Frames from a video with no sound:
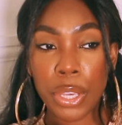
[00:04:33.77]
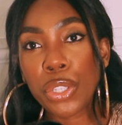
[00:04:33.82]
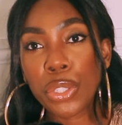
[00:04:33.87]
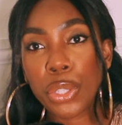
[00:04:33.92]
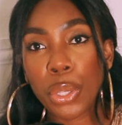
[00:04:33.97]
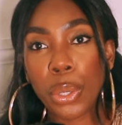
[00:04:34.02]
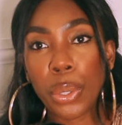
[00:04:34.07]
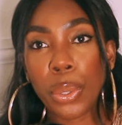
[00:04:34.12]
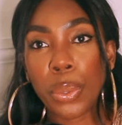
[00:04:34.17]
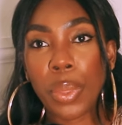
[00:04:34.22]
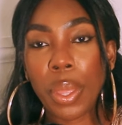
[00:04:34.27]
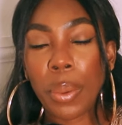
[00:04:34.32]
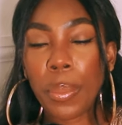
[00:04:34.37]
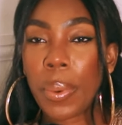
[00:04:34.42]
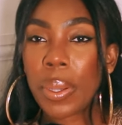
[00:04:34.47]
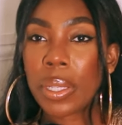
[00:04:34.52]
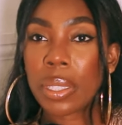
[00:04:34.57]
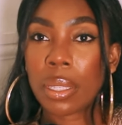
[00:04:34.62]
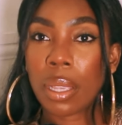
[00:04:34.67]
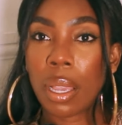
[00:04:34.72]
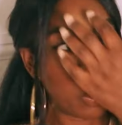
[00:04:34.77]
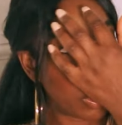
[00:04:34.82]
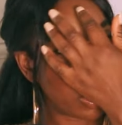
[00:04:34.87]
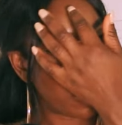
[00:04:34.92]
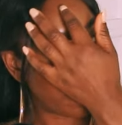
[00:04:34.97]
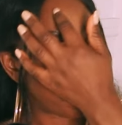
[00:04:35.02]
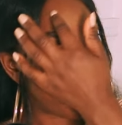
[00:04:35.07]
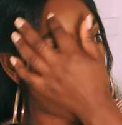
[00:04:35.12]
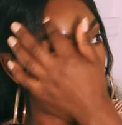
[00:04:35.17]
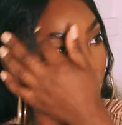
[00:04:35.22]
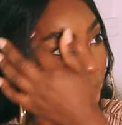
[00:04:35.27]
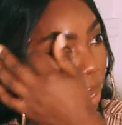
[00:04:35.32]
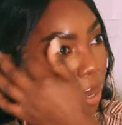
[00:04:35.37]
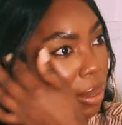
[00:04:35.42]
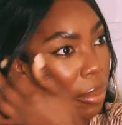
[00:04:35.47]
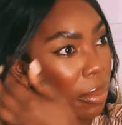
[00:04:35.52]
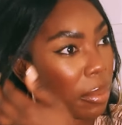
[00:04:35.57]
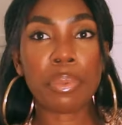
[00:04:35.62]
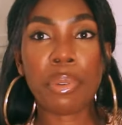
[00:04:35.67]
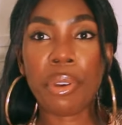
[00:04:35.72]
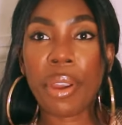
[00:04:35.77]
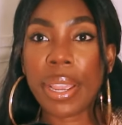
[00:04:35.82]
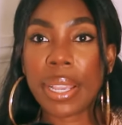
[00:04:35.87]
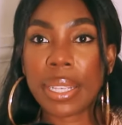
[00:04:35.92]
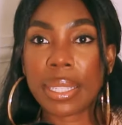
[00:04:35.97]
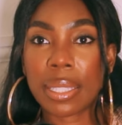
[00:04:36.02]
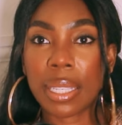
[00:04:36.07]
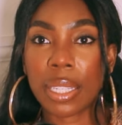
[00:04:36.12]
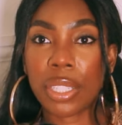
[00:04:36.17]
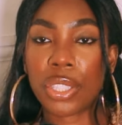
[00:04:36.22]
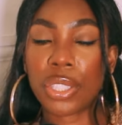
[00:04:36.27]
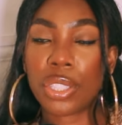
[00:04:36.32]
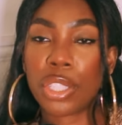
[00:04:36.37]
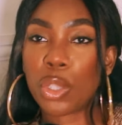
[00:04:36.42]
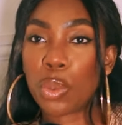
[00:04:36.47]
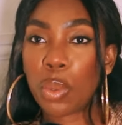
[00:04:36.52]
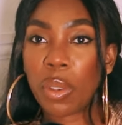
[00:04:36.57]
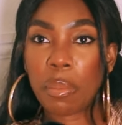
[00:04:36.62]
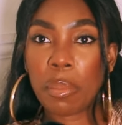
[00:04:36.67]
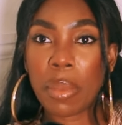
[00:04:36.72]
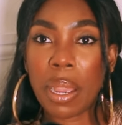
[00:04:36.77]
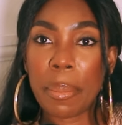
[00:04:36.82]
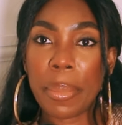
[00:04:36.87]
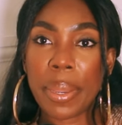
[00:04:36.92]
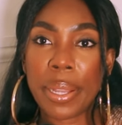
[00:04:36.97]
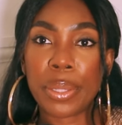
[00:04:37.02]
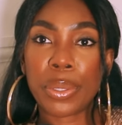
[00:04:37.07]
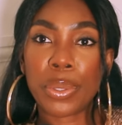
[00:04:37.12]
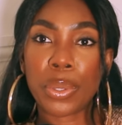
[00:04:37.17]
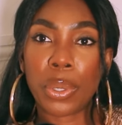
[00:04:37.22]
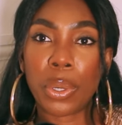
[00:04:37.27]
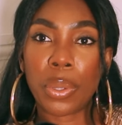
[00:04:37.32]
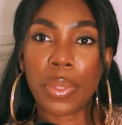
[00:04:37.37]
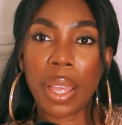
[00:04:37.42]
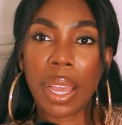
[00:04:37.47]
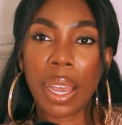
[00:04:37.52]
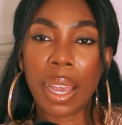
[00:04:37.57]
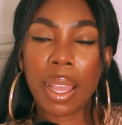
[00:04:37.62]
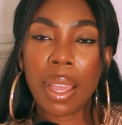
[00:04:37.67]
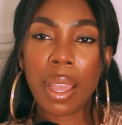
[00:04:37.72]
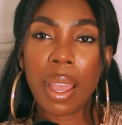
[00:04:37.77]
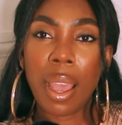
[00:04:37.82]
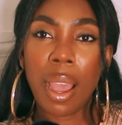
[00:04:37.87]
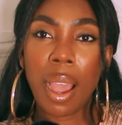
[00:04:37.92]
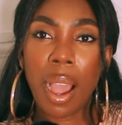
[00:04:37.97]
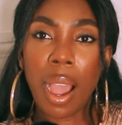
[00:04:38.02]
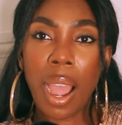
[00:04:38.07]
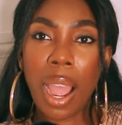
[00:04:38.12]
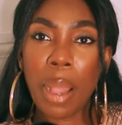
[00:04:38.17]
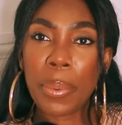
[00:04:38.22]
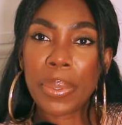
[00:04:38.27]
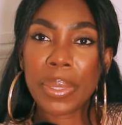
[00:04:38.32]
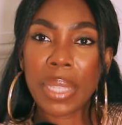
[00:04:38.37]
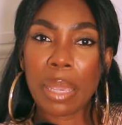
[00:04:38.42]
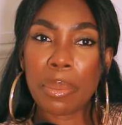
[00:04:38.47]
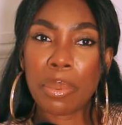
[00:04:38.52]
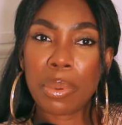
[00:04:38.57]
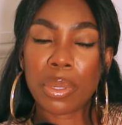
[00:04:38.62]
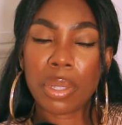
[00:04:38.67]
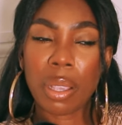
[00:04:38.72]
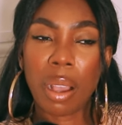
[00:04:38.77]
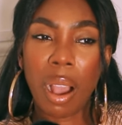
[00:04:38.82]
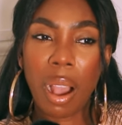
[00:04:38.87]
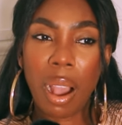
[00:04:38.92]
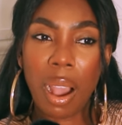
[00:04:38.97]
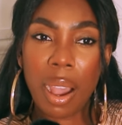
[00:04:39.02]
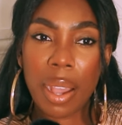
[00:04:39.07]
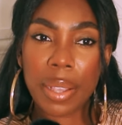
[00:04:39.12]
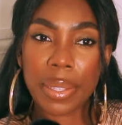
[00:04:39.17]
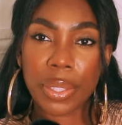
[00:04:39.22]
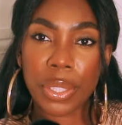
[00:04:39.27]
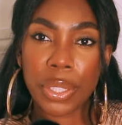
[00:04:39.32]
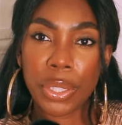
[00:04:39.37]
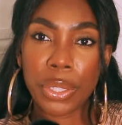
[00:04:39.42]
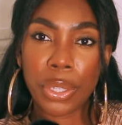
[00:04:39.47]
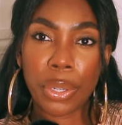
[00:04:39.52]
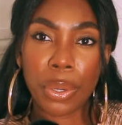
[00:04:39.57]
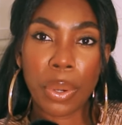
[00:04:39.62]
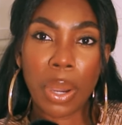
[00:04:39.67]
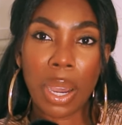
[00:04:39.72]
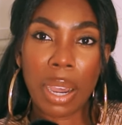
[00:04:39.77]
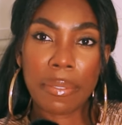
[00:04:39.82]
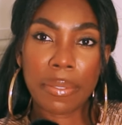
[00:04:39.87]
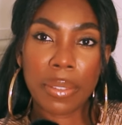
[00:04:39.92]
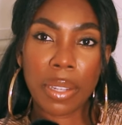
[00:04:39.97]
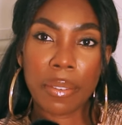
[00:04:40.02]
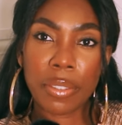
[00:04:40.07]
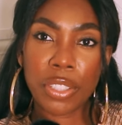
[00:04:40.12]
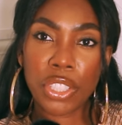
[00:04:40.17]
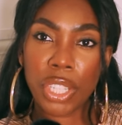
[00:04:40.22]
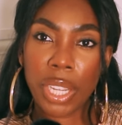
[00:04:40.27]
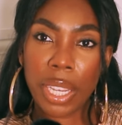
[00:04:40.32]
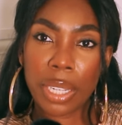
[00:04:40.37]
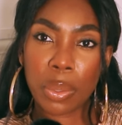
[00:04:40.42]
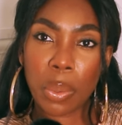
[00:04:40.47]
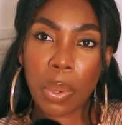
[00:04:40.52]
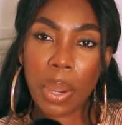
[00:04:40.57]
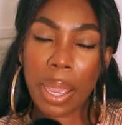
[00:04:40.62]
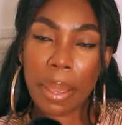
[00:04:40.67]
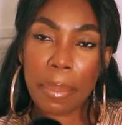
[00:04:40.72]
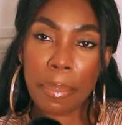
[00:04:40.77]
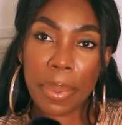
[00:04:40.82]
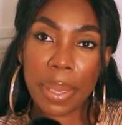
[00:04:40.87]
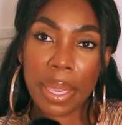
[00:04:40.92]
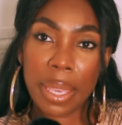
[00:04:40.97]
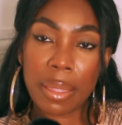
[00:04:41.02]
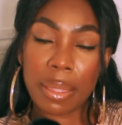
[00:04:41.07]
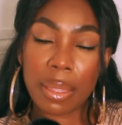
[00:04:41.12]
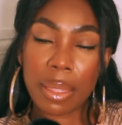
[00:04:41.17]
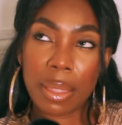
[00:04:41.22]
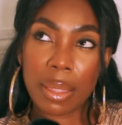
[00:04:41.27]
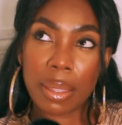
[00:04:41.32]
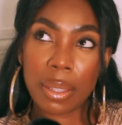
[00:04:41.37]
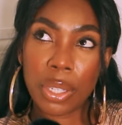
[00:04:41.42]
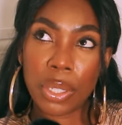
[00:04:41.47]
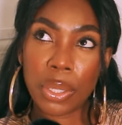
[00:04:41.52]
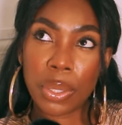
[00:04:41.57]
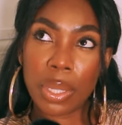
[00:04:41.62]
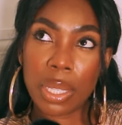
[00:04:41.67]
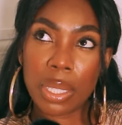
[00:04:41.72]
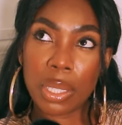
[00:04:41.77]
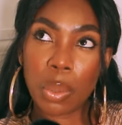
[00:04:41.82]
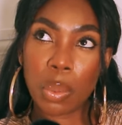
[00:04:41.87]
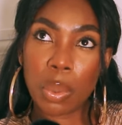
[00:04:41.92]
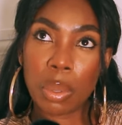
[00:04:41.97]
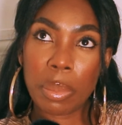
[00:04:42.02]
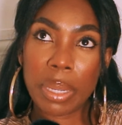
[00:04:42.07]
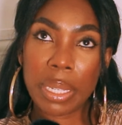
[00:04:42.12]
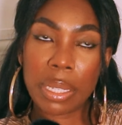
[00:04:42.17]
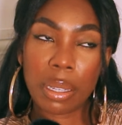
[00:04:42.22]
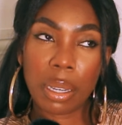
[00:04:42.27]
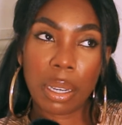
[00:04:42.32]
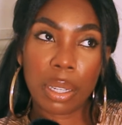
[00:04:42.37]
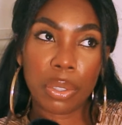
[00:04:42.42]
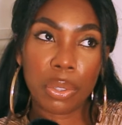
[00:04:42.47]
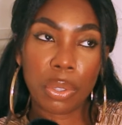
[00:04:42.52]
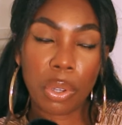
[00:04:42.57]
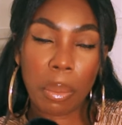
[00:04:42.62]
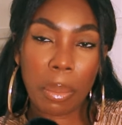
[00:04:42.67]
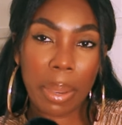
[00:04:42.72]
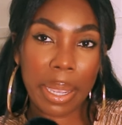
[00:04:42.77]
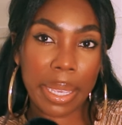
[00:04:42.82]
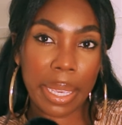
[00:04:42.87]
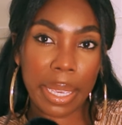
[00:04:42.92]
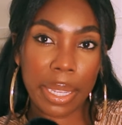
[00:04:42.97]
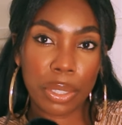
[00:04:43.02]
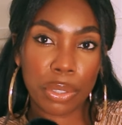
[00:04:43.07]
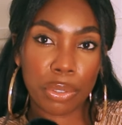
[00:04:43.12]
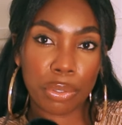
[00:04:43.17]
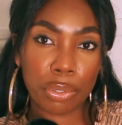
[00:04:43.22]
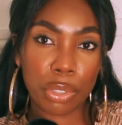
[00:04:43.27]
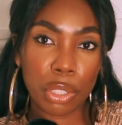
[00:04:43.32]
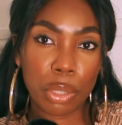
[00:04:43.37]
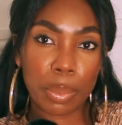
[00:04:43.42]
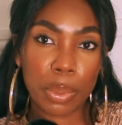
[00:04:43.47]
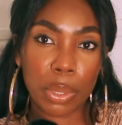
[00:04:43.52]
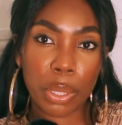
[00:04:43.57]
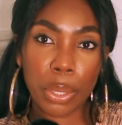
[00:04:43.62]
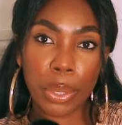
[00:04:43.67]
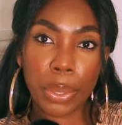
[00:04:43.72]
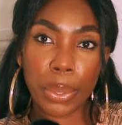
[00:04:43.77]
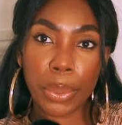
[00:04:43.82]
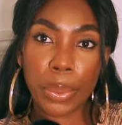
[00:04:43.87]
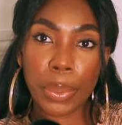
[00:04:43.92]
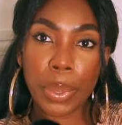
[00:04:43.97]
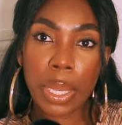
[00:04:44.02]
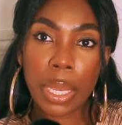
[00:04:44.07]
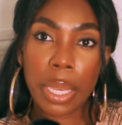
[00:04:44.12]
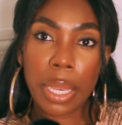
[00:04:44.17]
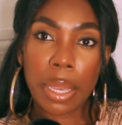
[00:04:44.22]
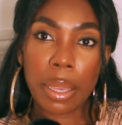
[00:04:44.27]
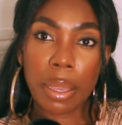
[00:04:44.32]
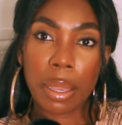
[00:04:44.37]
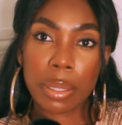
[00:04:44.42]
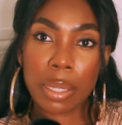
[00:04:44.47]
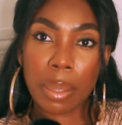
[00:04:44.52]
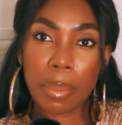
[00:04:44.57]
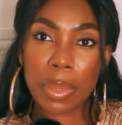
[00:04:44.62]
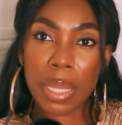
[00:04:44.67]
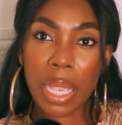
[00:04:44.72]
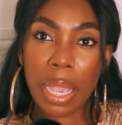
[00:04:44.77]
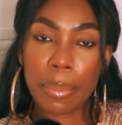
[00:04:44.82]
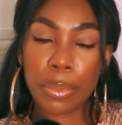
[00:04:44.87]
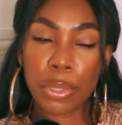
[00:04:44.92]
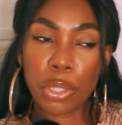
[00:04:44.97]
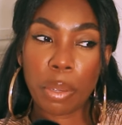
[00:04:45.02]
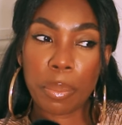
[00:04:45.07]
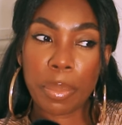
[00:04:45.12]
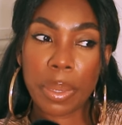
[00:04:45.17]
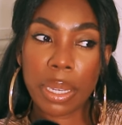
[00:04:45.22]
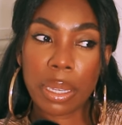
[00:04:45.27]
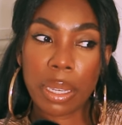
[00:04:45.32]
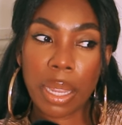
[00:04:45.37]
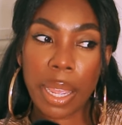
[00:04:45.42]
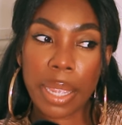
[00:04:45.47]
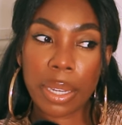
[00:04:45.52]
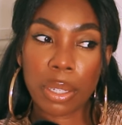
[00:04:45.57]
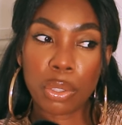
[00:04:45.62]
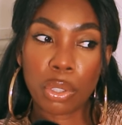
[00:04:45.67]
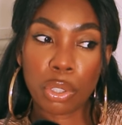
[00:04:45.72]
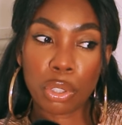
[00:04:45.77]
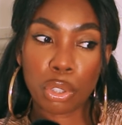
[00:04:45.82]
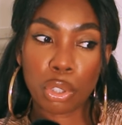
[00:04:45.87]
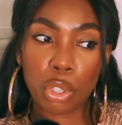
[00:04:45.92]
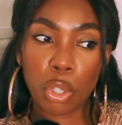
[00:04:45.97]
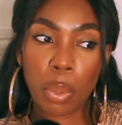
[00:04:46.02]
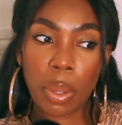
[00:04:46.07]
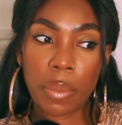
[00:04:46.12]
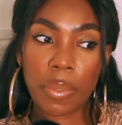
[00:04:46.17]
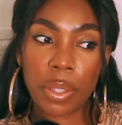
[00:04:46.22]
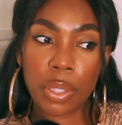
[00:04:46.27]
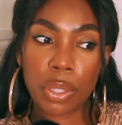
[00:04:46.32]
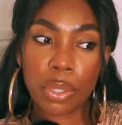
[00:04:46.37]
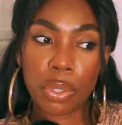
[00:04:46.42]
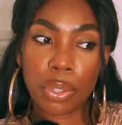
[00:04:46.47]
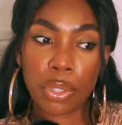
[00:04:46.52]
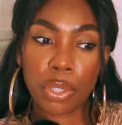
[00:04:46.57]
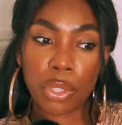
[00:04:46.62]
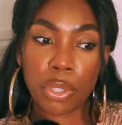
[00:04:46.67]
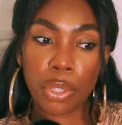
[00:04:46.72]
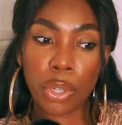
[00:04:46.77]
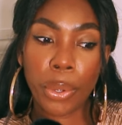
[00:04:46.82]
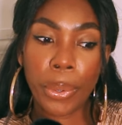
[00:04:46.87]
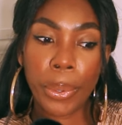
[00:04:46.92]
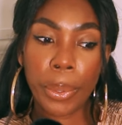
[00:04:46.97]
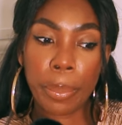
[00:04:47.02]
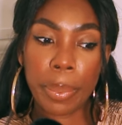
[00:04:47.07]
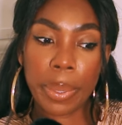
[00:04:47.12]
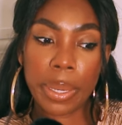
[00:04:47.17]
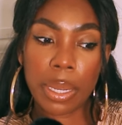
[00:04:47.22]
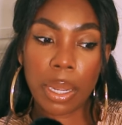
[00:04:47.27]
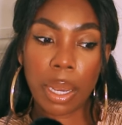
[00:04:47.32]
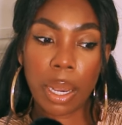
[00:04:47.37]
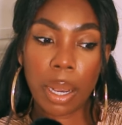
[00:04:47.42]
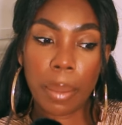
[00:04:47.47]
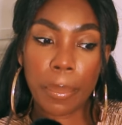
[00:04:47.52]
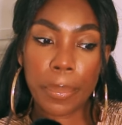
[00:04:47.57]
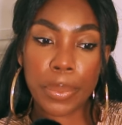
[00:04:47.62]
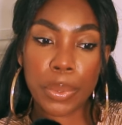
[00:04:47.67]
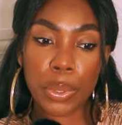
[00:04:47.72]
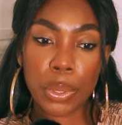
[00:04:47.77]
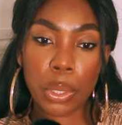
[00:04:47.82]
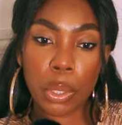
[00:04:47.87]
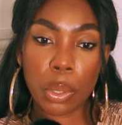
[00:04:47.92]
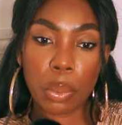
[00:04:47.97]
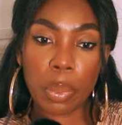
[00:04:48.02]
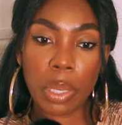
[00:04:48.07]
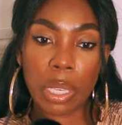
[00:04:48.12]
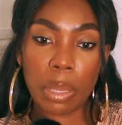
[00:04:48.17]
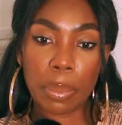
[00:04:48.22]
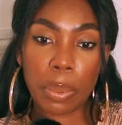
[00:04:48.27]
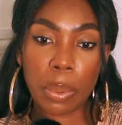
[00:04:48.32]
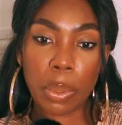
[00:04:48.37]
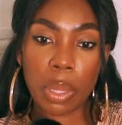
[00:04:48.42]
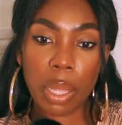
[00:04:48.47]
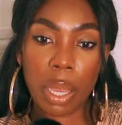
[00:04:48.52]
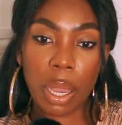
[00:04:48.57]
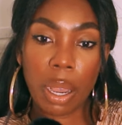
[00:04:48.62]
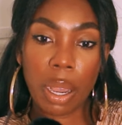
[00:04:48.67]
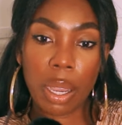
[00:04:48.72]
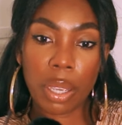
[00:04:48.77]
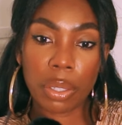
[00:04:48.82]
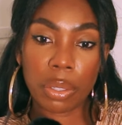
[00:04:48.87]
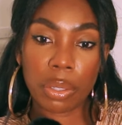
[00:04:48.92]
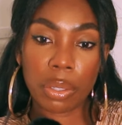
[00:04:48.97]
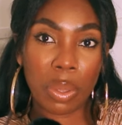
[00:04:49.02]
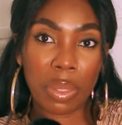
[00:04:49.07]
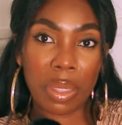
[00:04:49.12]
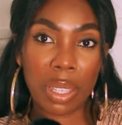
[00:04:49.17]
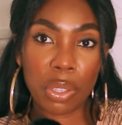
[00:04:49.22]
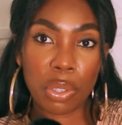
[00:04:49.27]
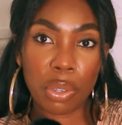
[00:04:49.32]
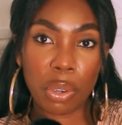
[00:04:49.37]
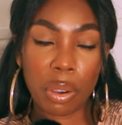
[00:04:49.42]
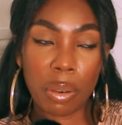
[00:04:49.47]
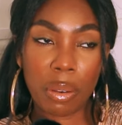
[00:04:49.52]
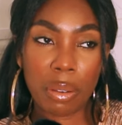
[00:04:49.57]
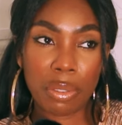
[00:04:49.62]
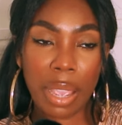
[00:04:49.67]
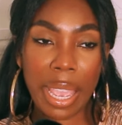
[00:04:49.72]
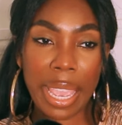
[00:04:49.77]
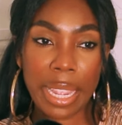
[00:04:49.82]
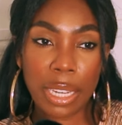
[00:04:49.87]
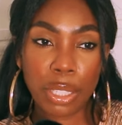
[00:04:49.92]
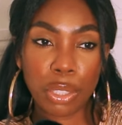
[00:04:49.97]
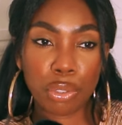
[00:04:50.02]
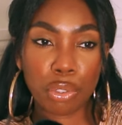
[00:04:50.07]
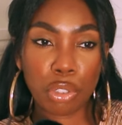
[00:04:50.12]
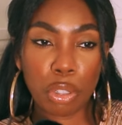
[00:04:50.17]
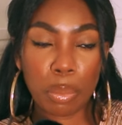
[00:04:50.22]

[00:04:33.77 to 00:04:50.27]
So there was one of my prayer sessions with my mentor that I was able to ask, you know, after I've shared quite a bit, and, you know, these are women that are not my age group. So sometimes you're a bit like not sure whether you should open up to people that are within your age